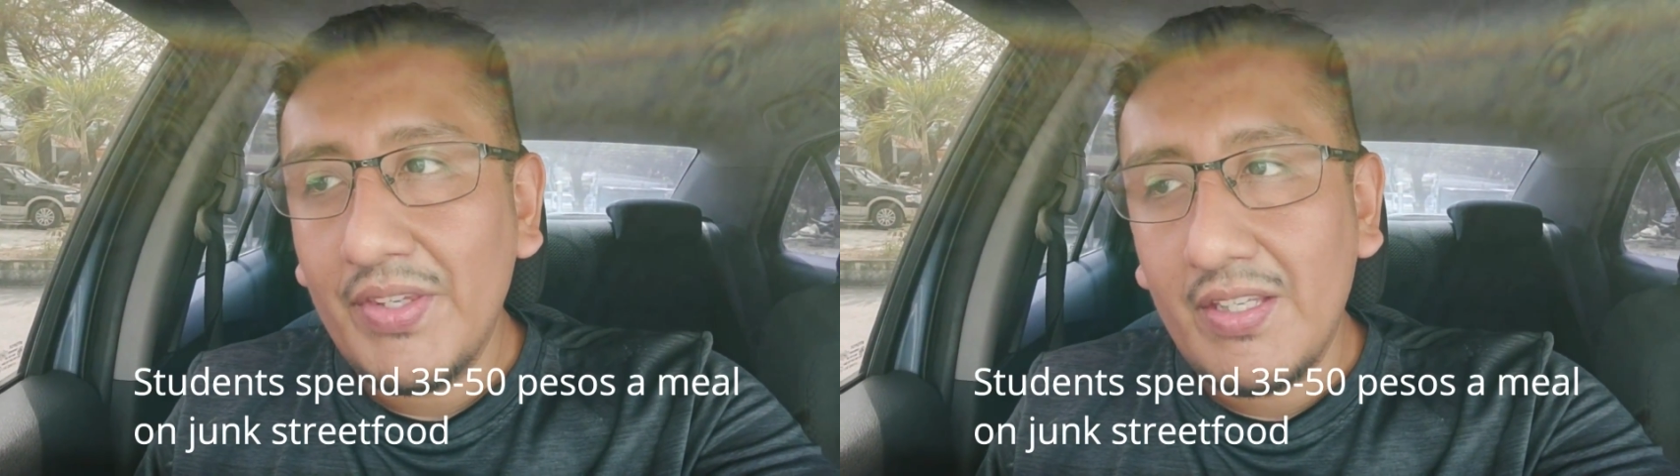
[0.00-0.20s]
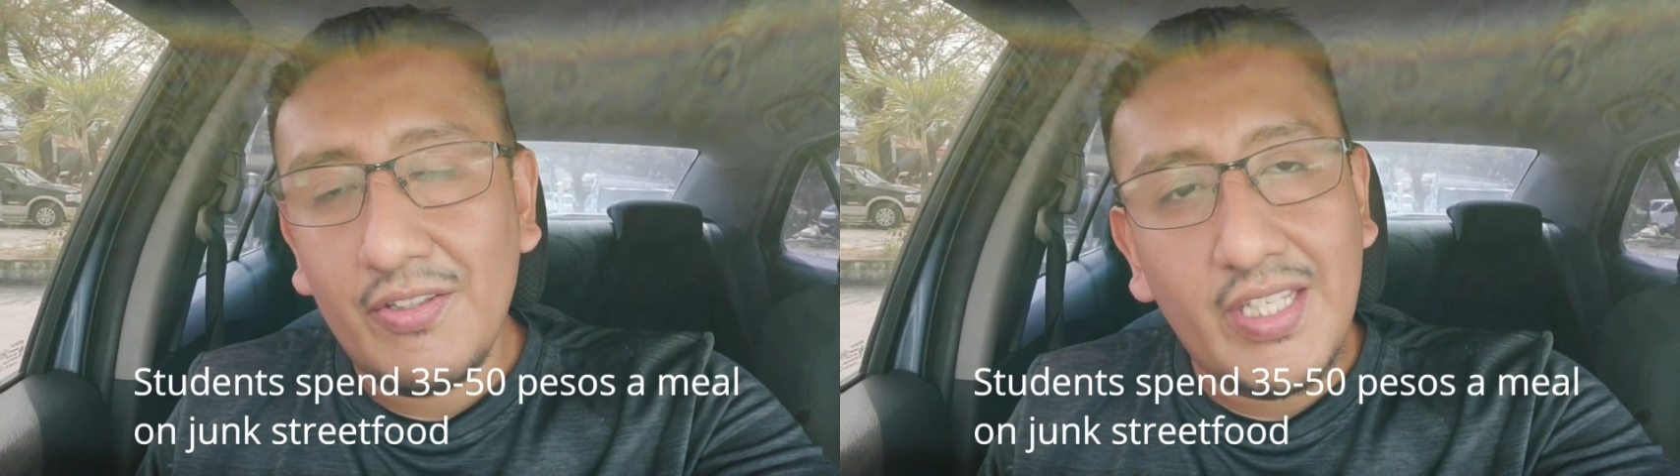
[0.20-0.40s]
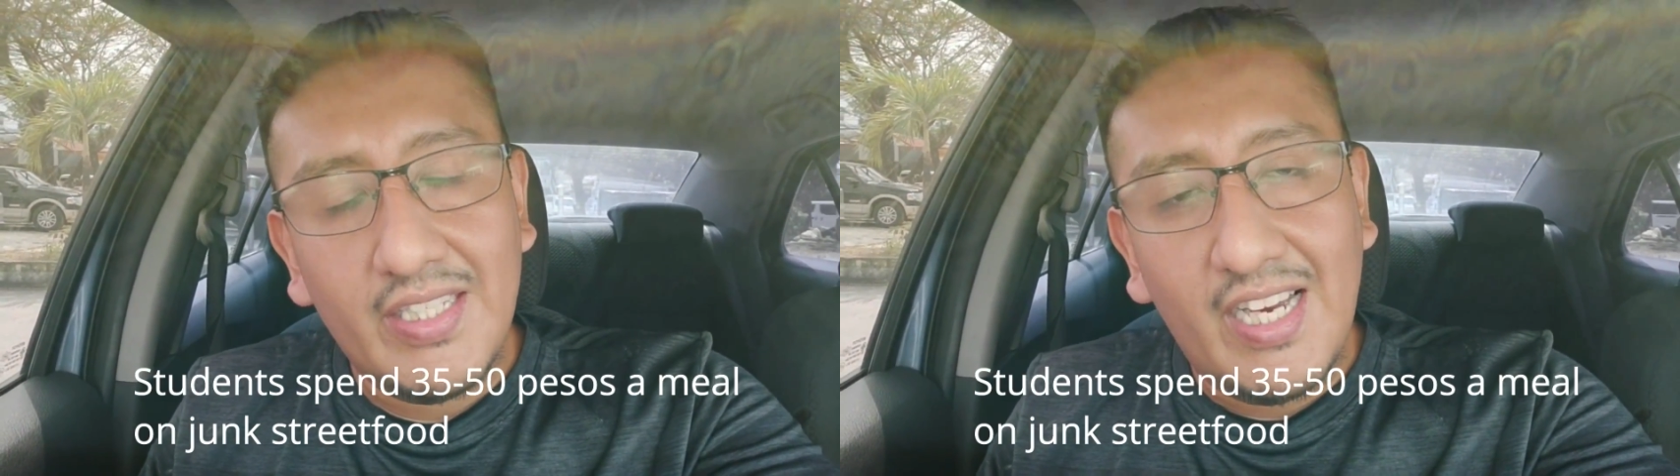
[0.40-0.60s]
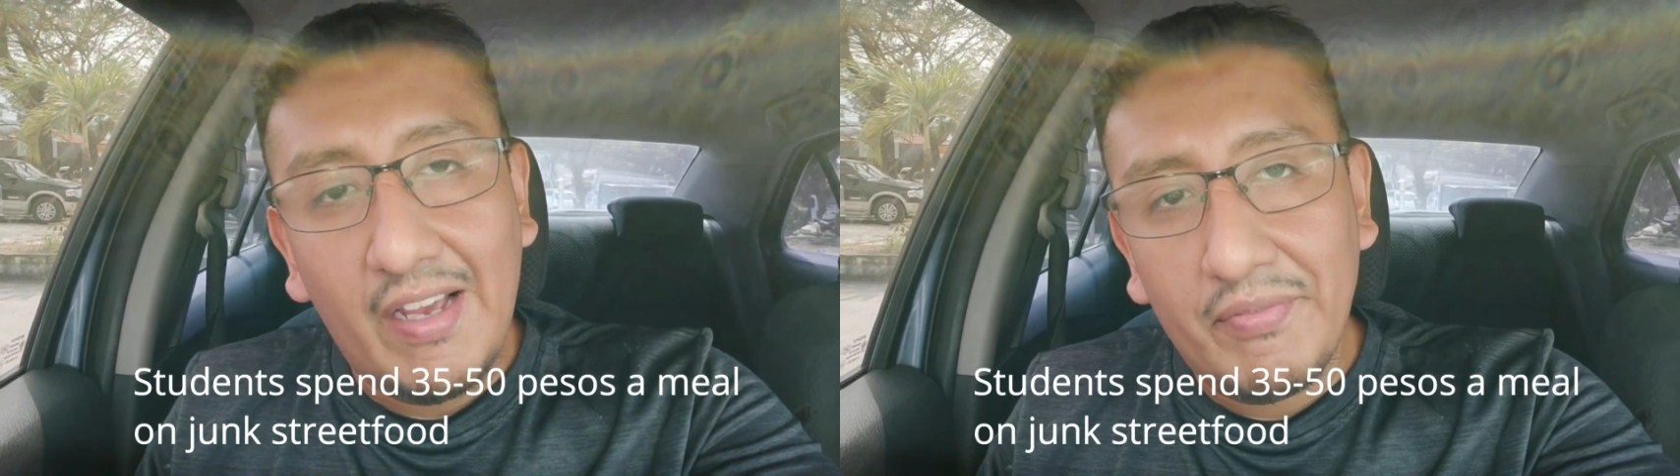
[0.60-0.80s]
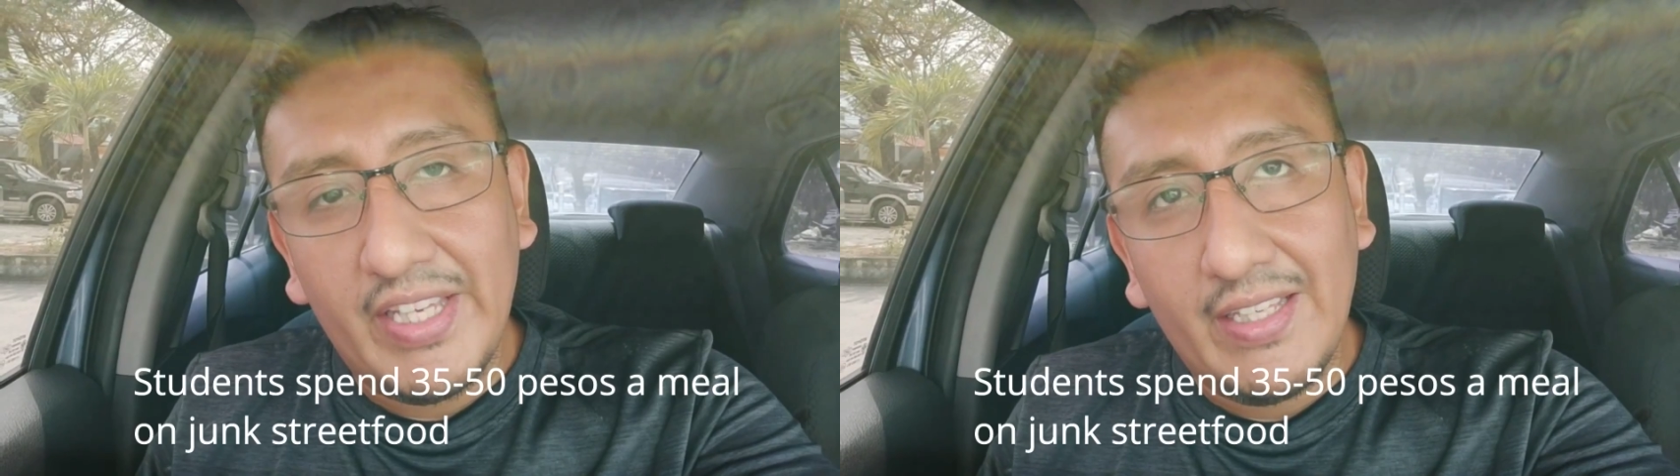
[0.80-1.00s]
You think they
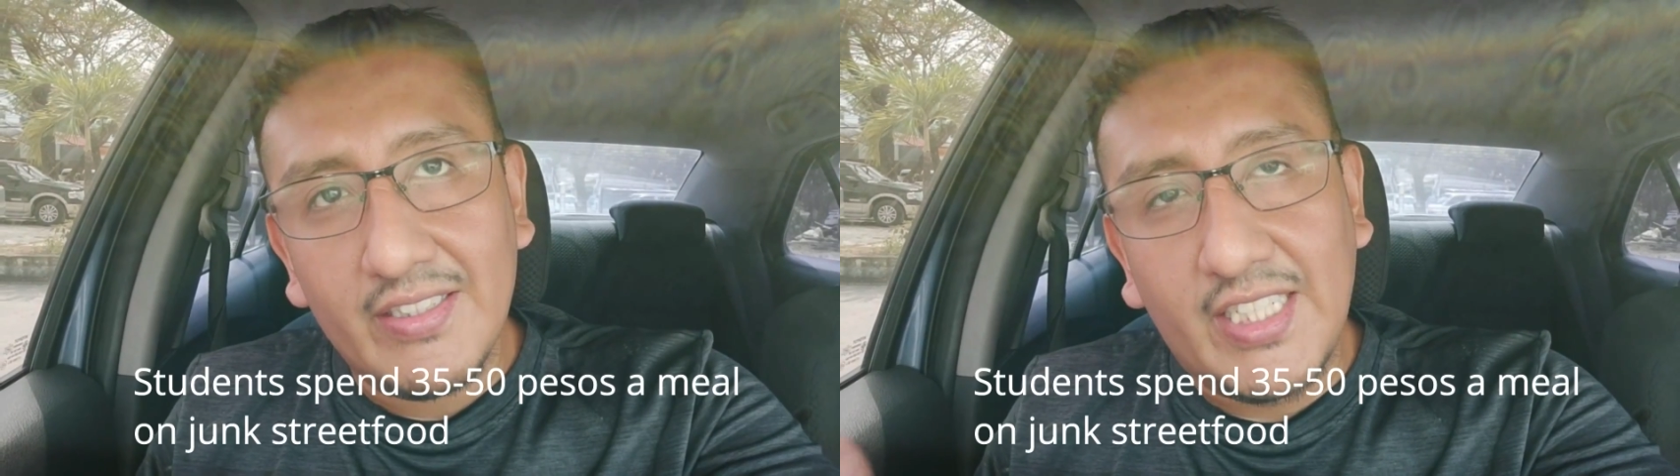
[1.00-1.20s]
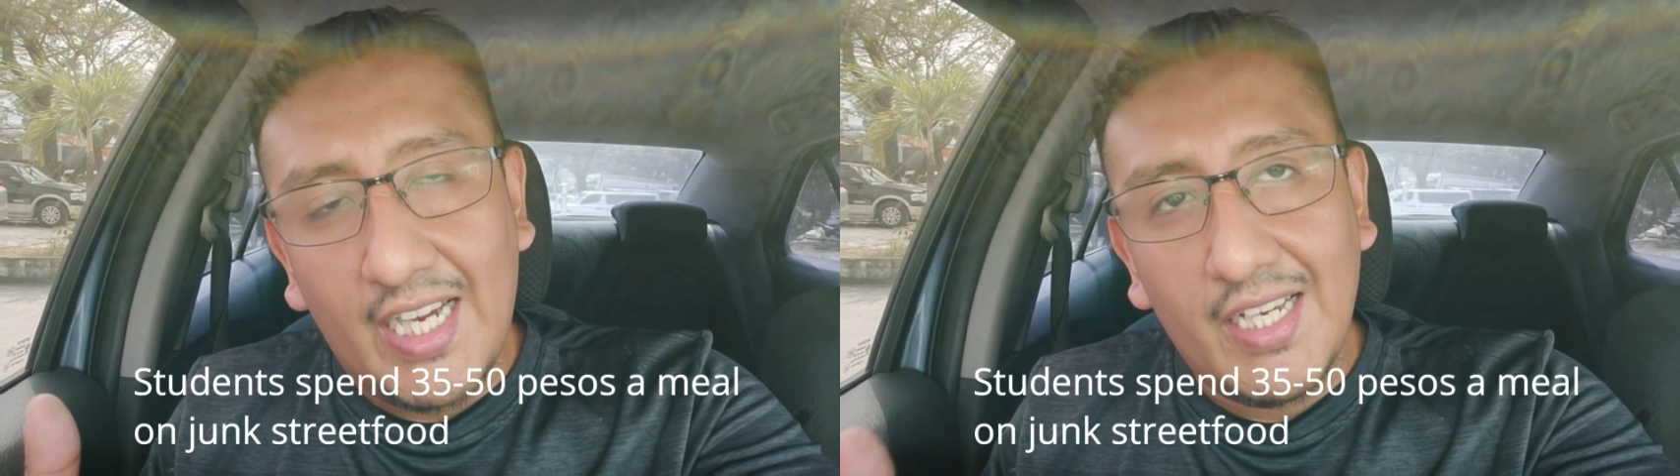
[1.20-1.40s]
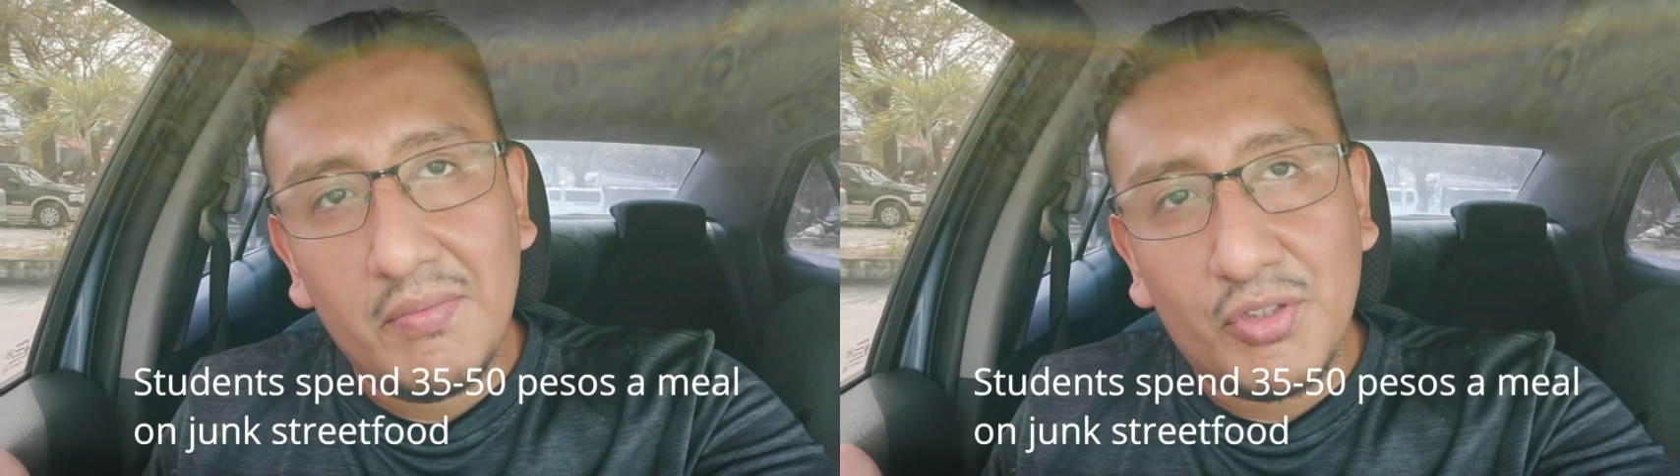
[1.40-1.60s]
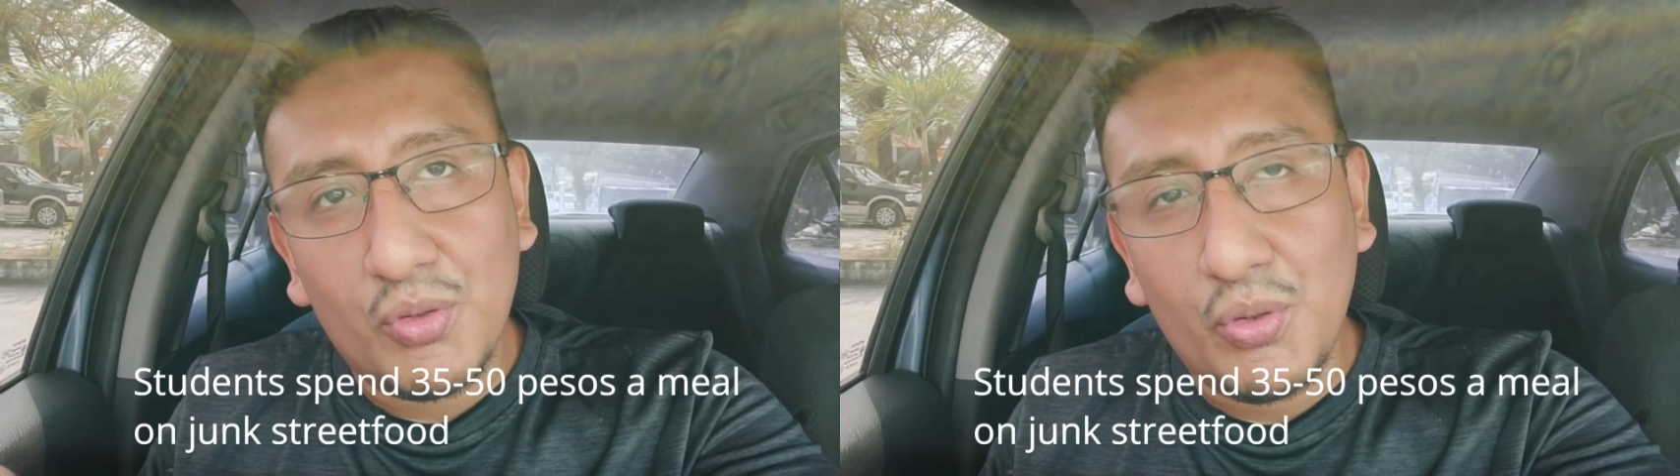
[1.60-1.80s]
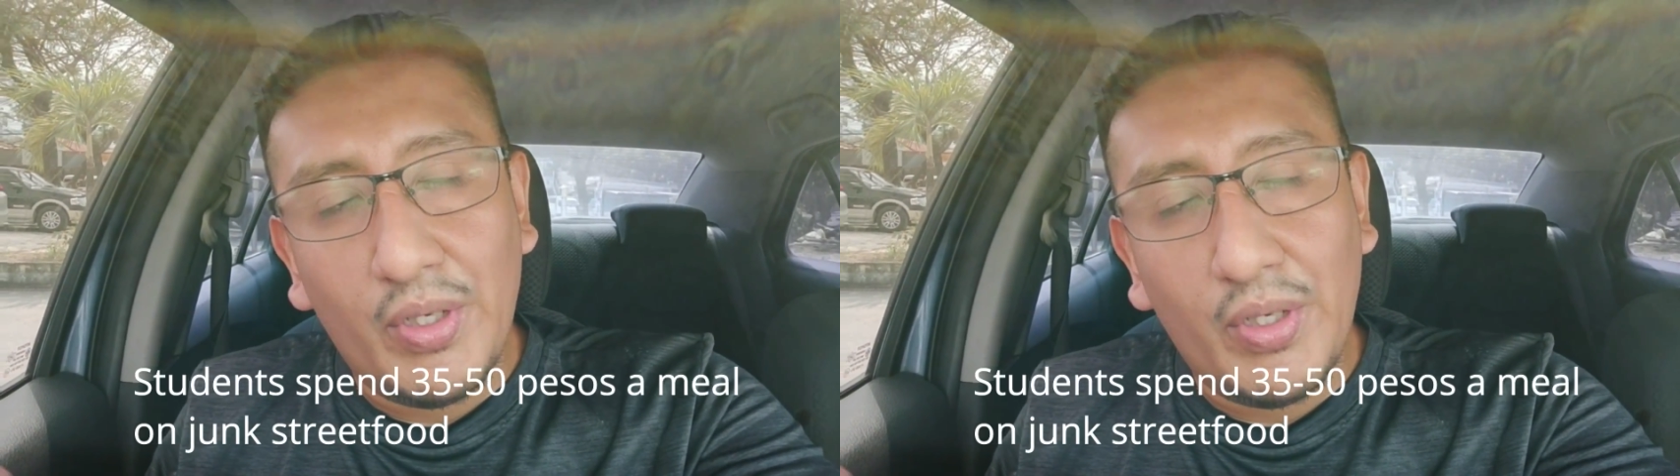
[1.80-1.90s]
have time to do